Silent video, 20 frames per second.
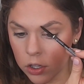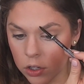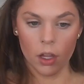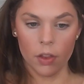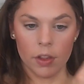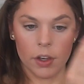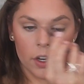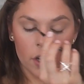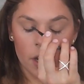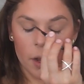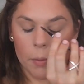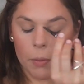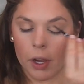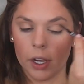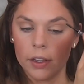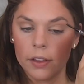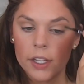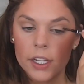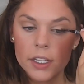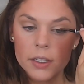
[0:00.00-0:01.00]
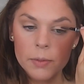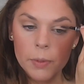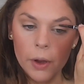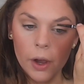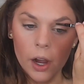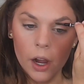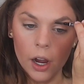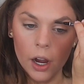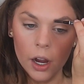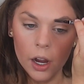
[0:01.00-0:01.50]
And then you can bring this
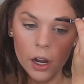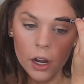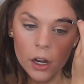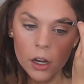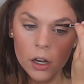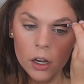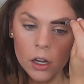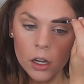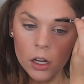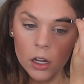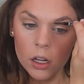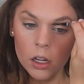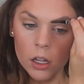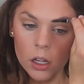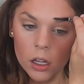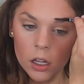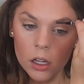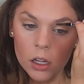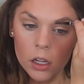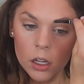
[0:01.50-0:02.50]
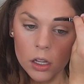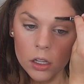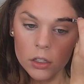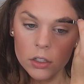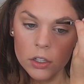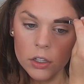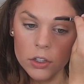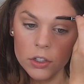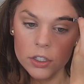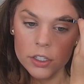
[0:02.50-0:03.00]
part
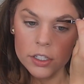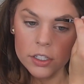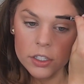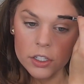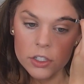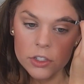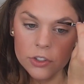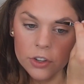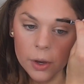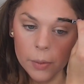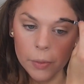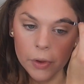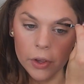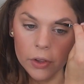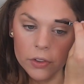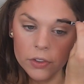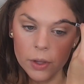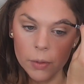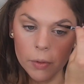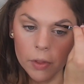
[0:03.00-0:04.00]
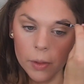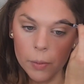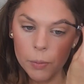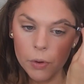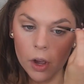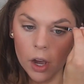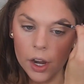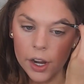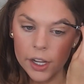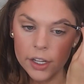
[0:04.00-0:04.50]
to to just distribute some of the
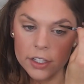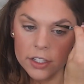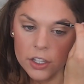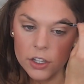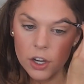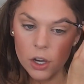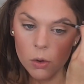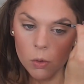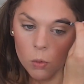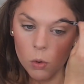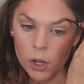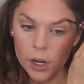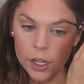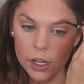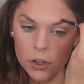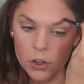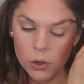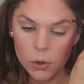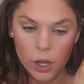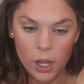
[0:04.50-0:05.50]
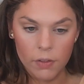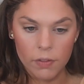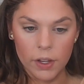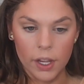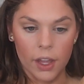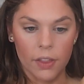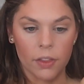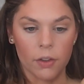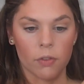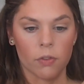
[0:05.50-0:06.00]
products. You don't want it too heavy
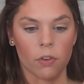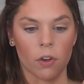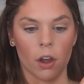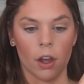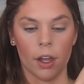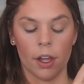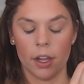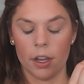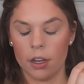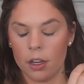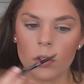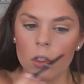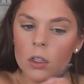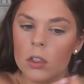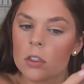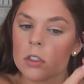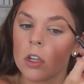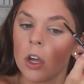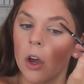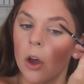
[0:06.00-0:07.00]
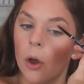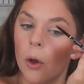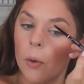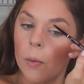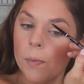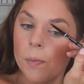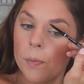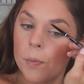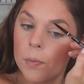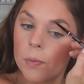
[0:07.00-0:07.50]
at the front.
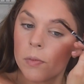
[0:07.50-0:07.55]
So